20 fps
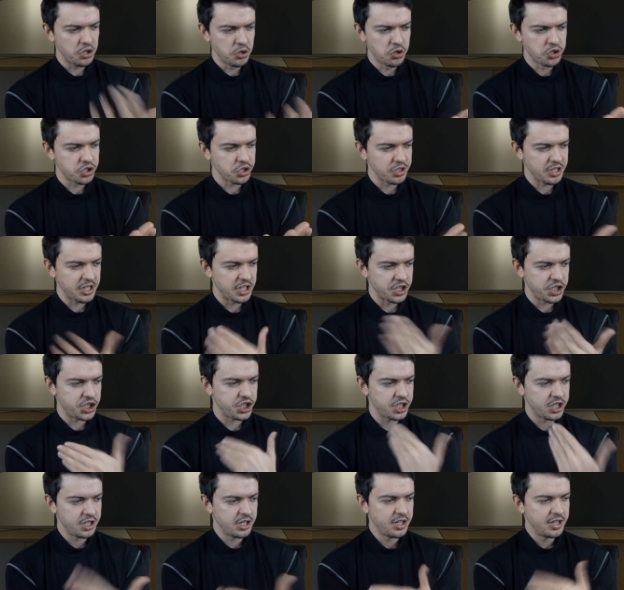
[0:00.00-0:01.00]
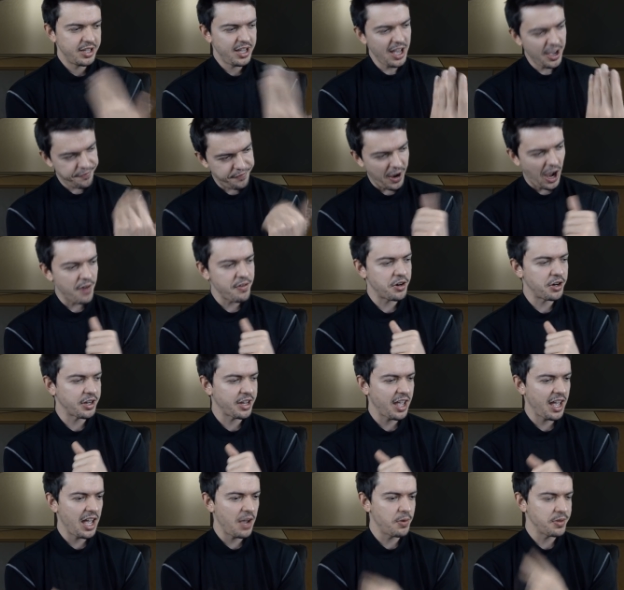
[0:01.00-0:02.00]
usually ish yeah,
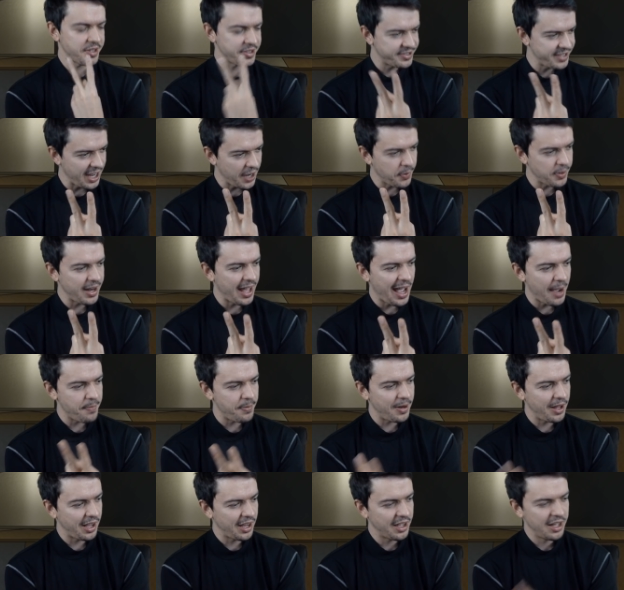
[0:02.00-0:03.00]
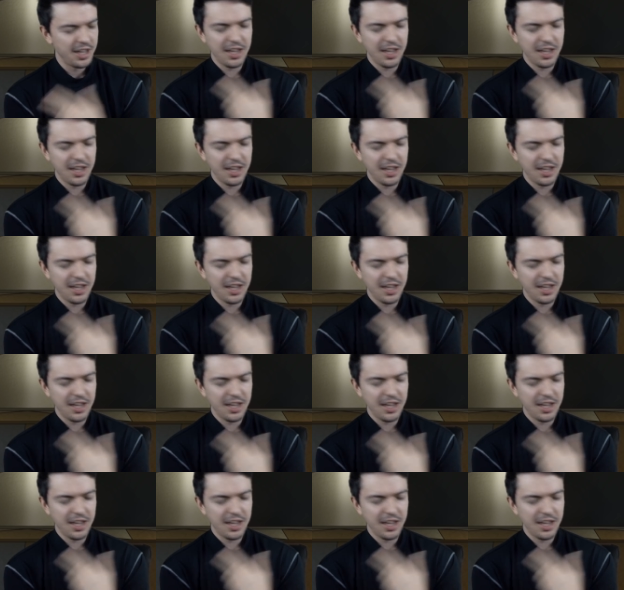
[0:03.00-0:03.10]
500k with the second one happening,